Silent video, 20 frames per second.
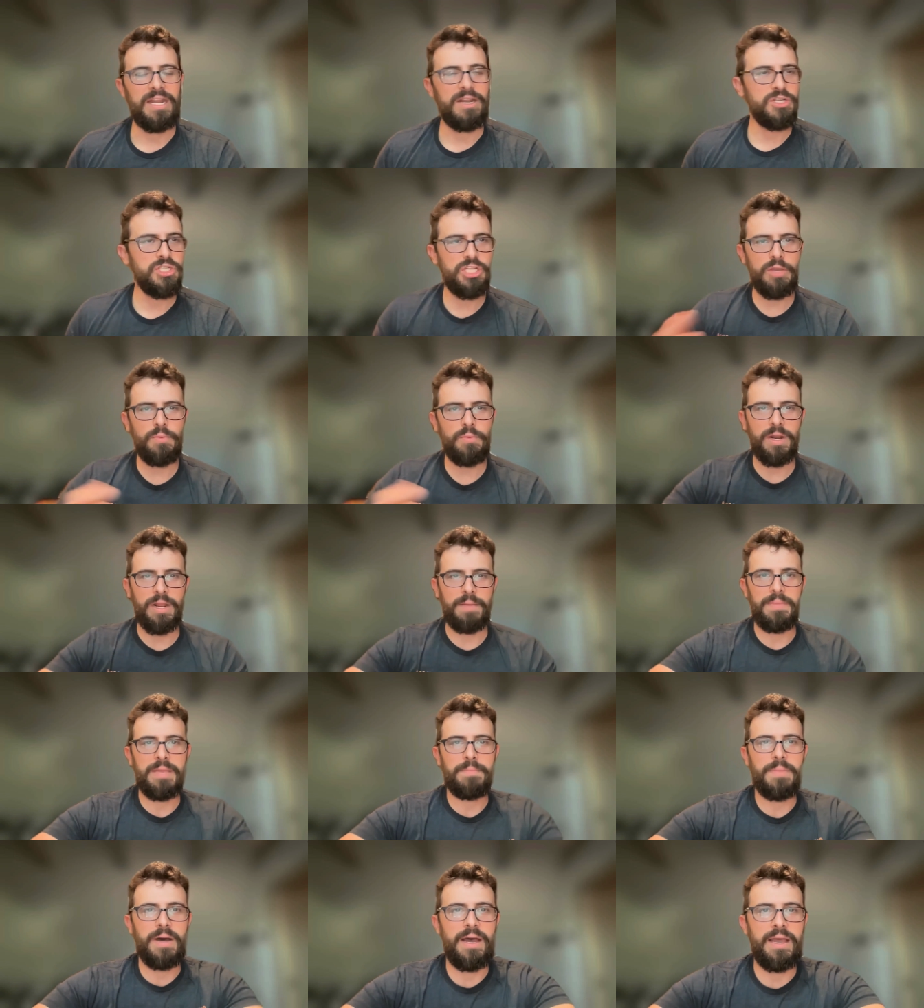And I'll show you what I
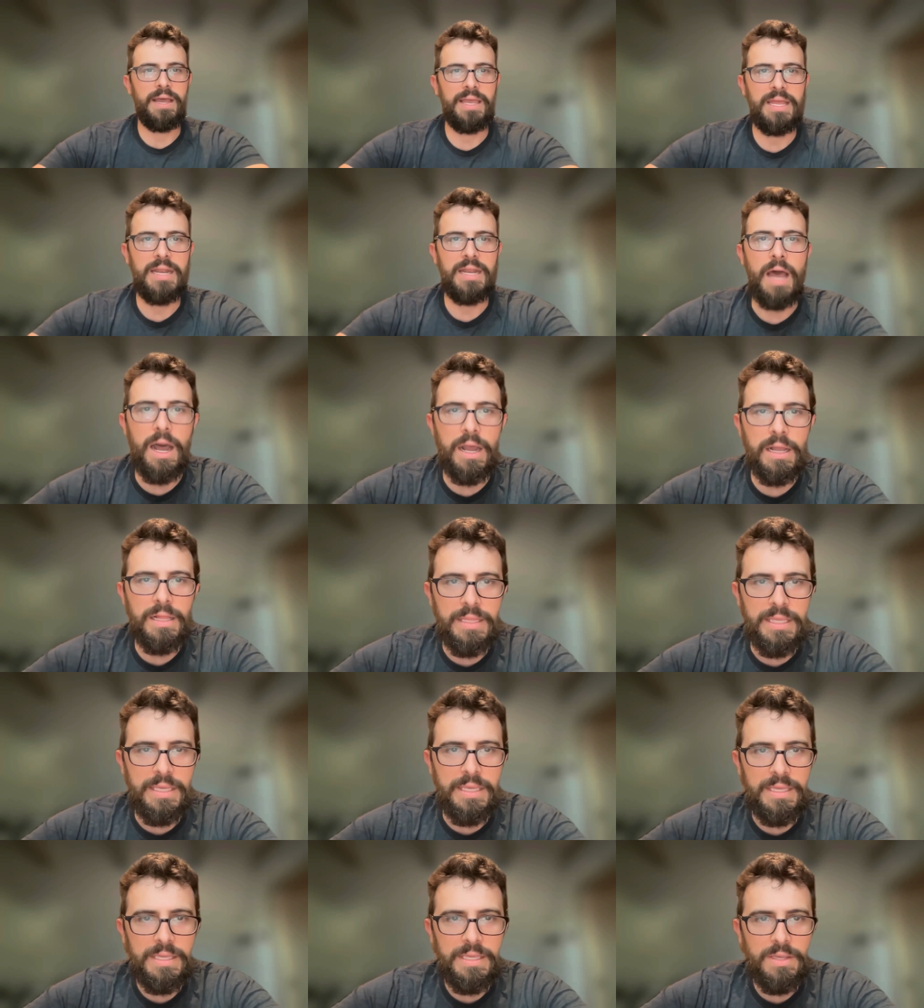mean by an
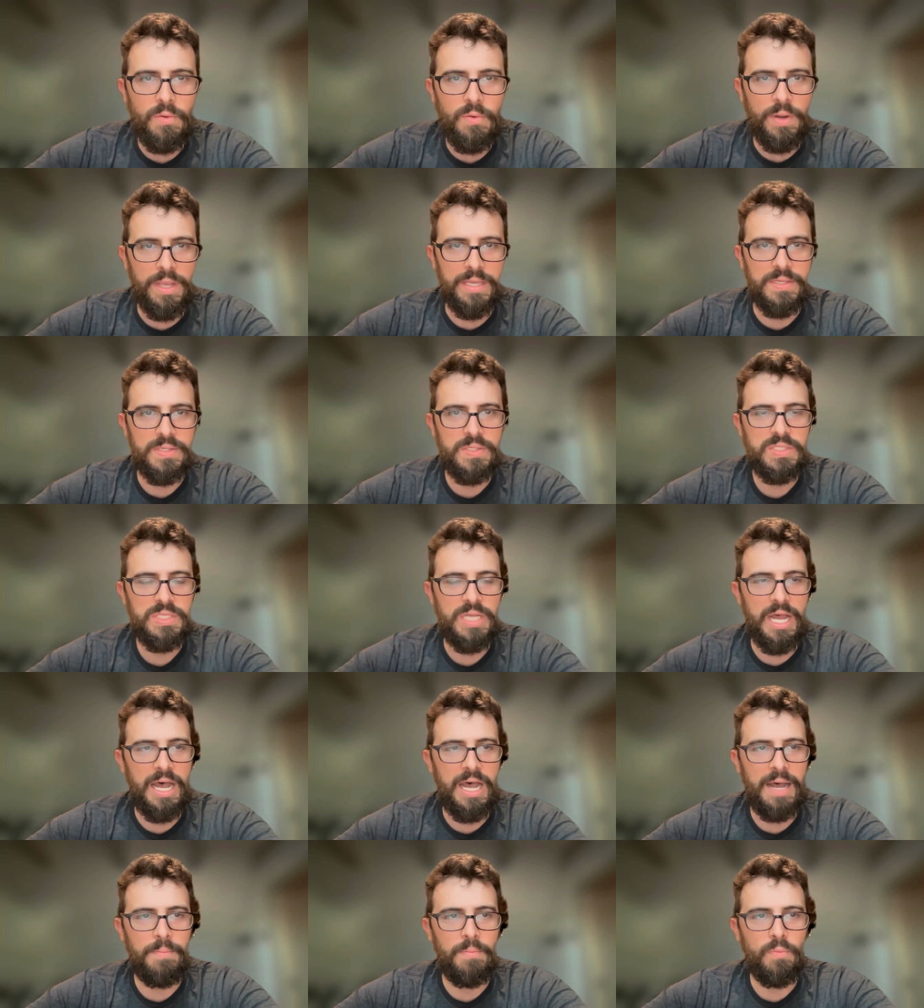ugly quiz,
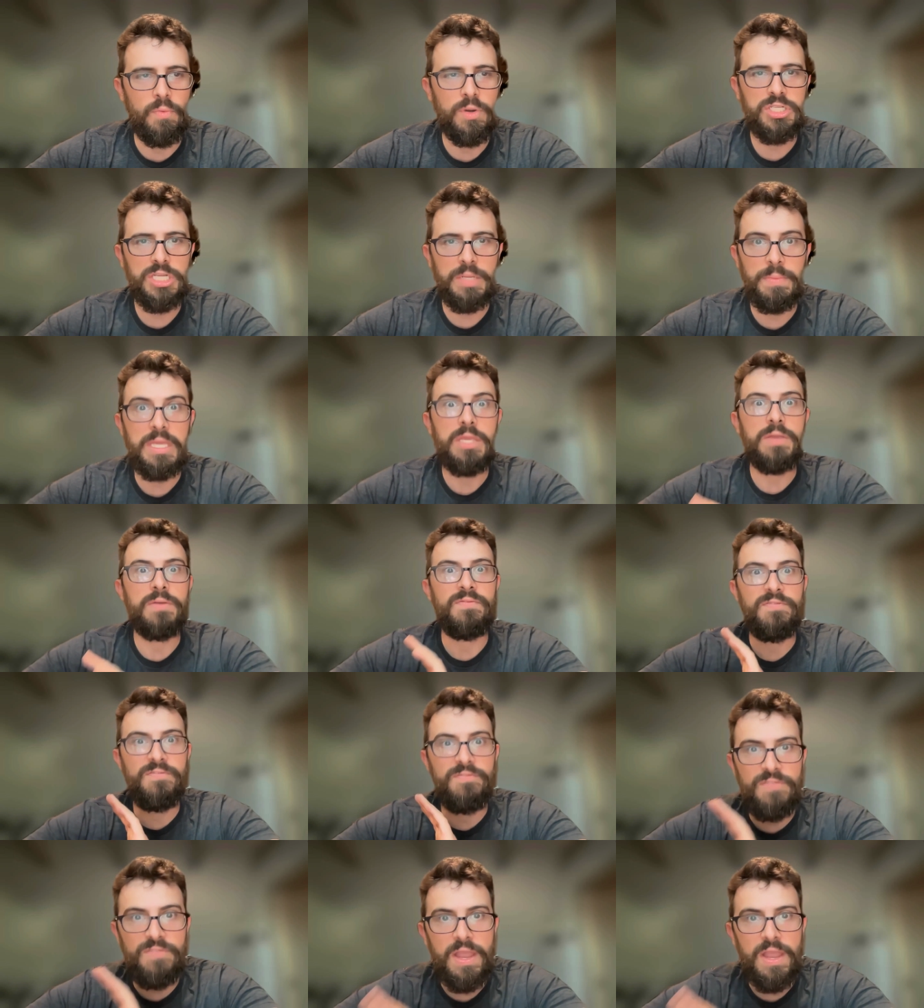um, which can be
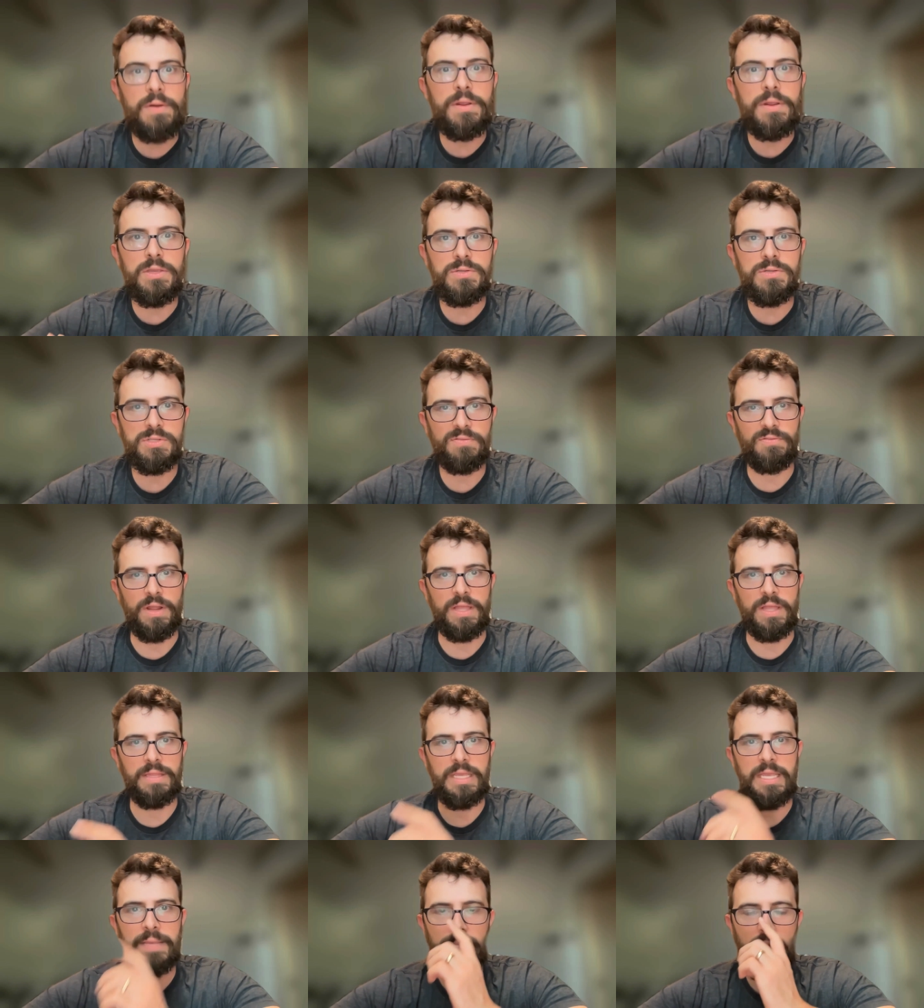very
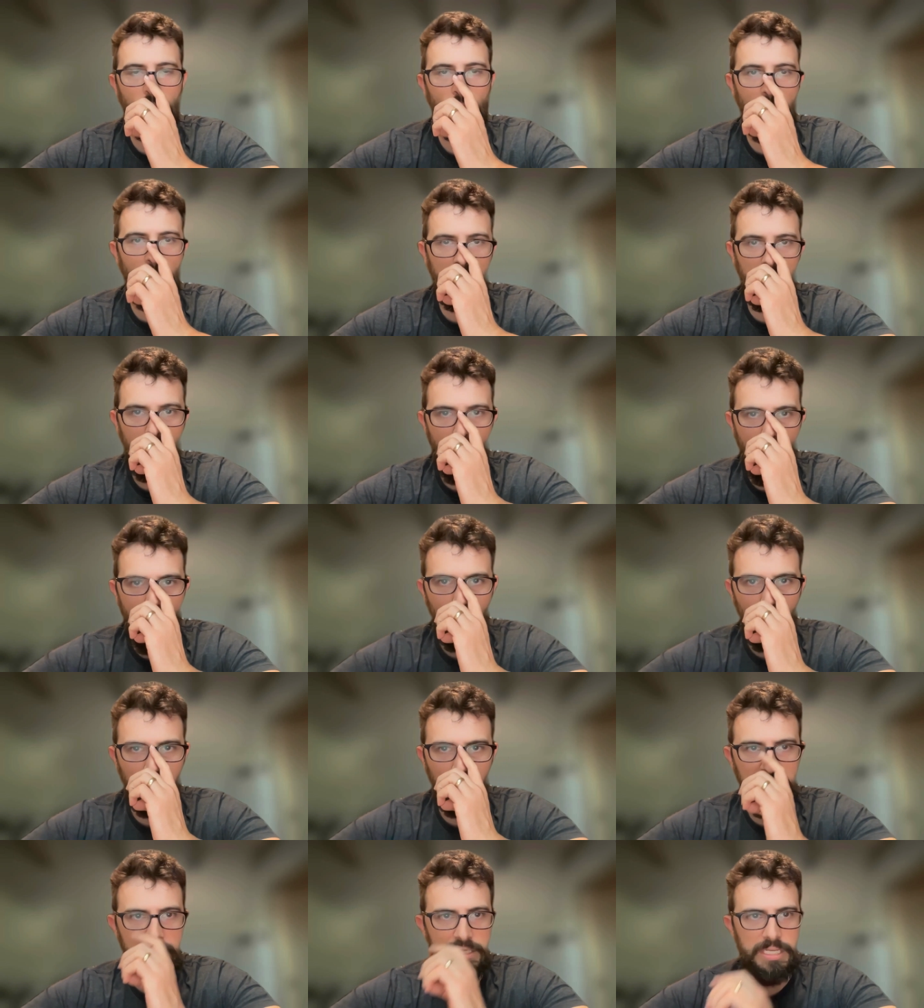user-friendly, where you
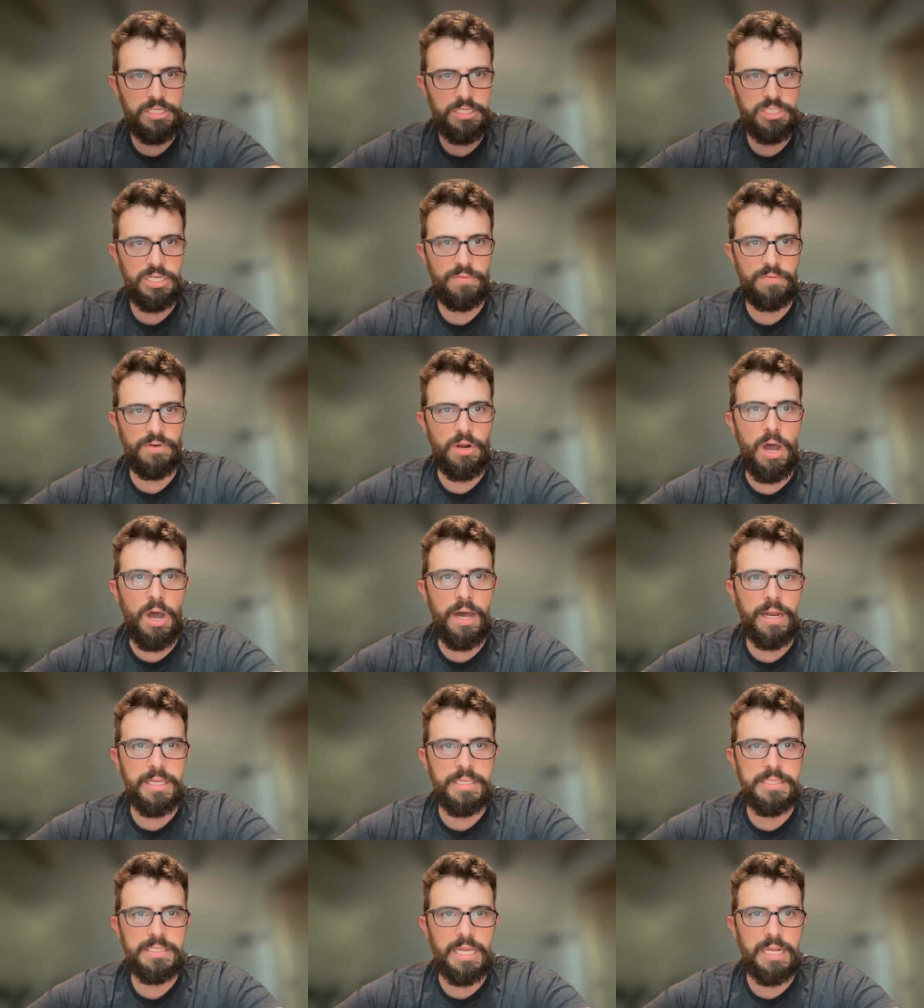hold the attention of your
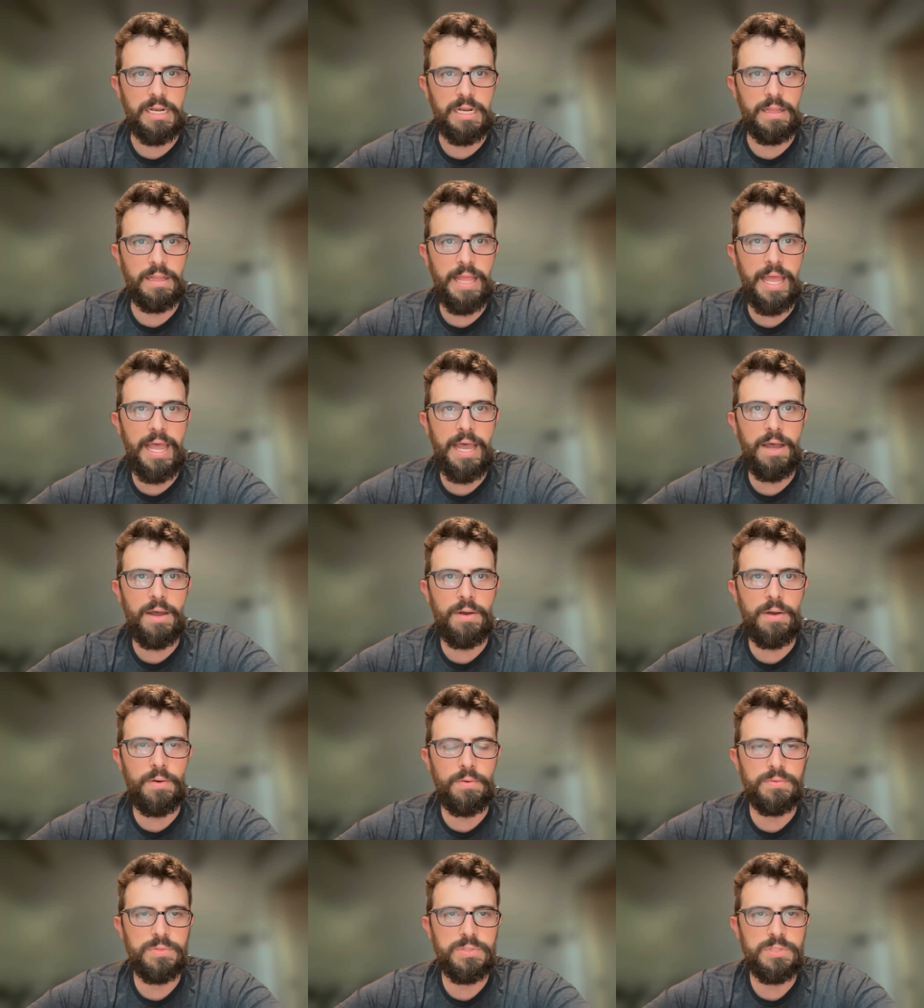audience and
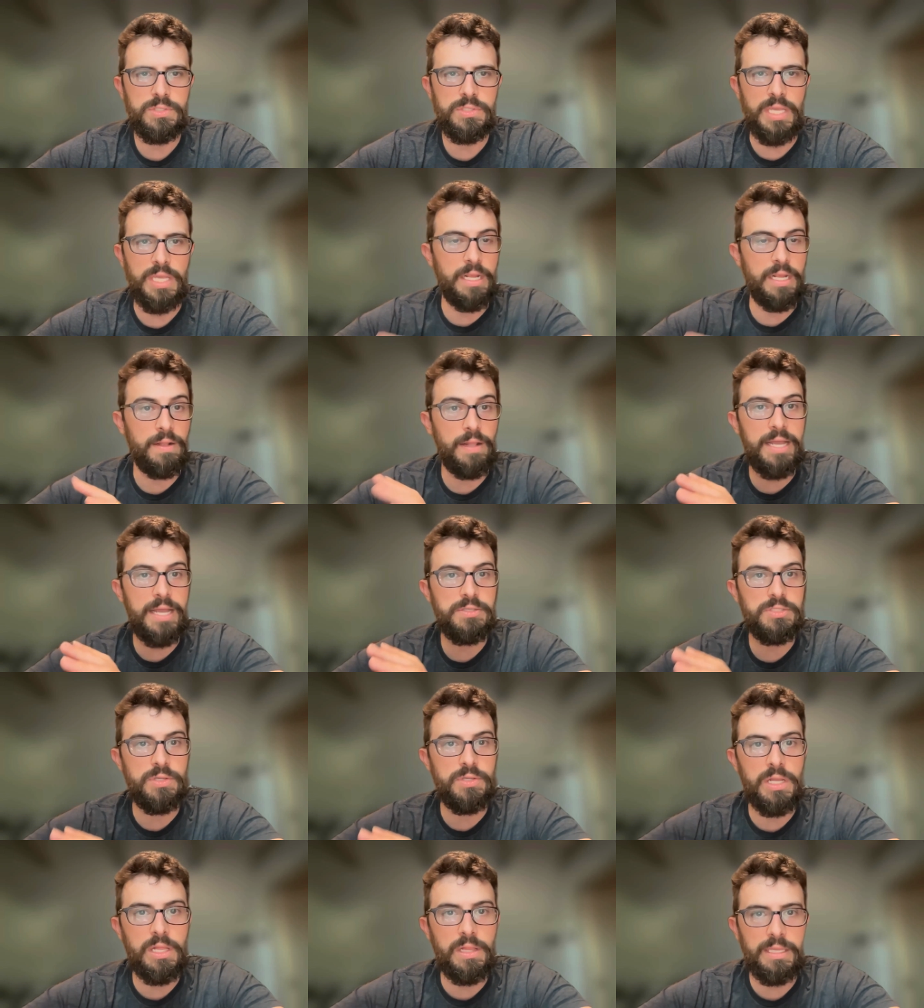allows, and it allows
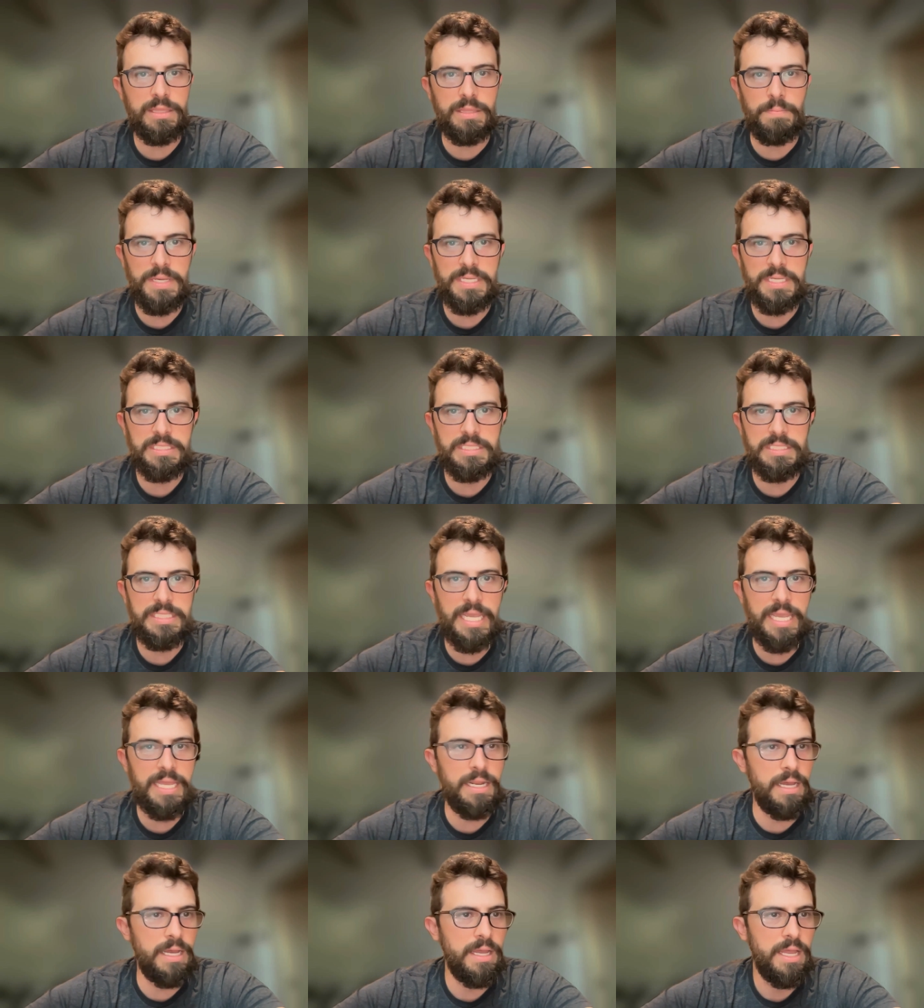you to collect the best
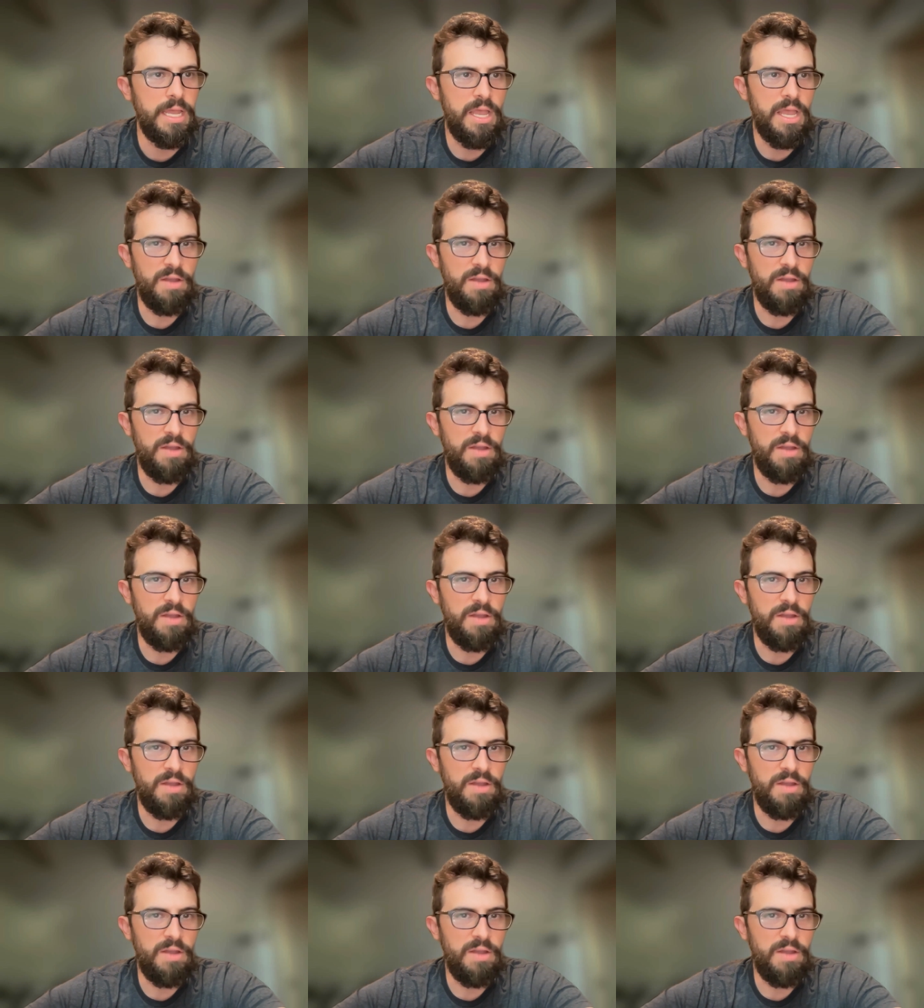data